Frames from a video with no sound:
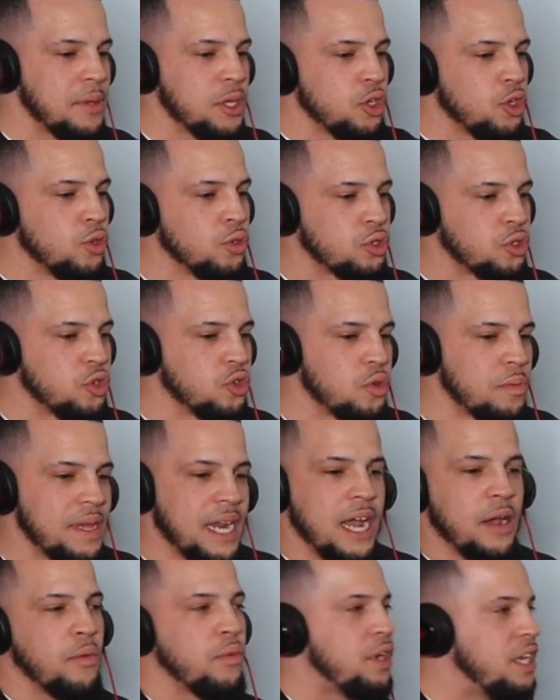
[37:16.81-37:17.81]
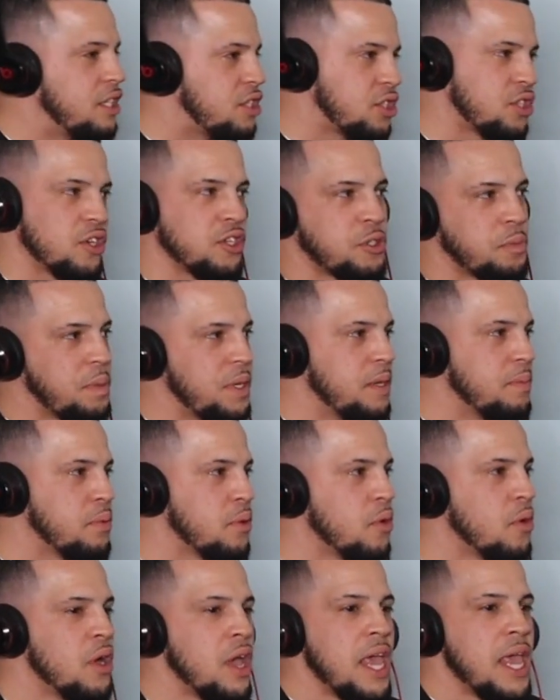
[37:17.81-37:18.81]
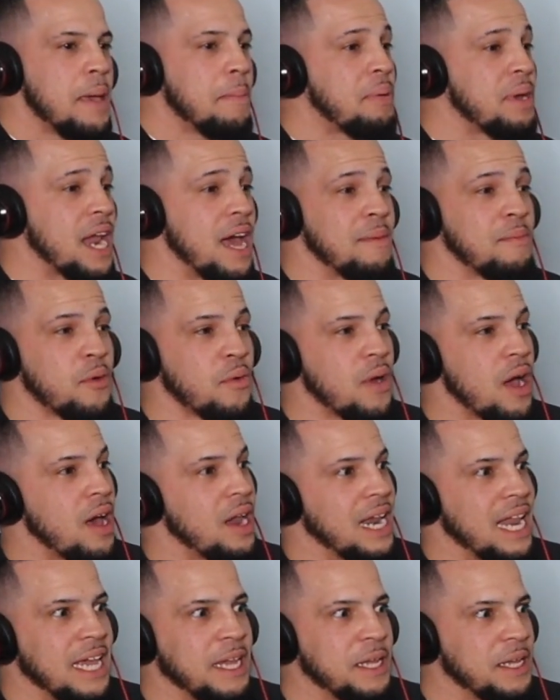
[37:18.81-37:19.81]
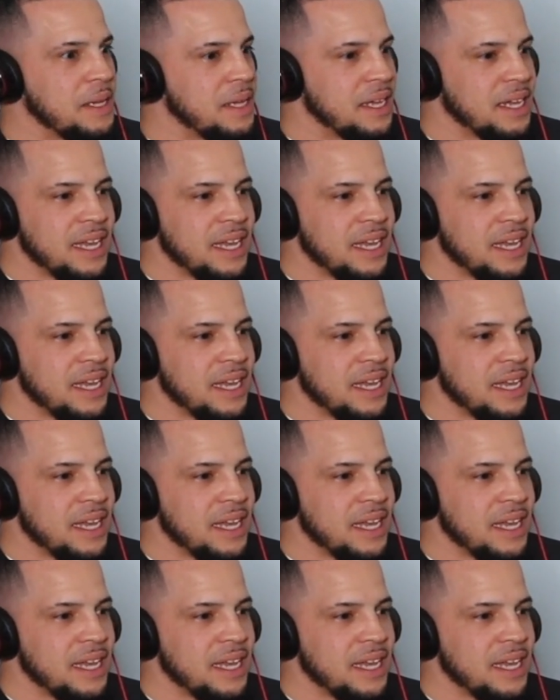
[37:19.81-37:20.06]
and YouTube and I research people, but I'm around like.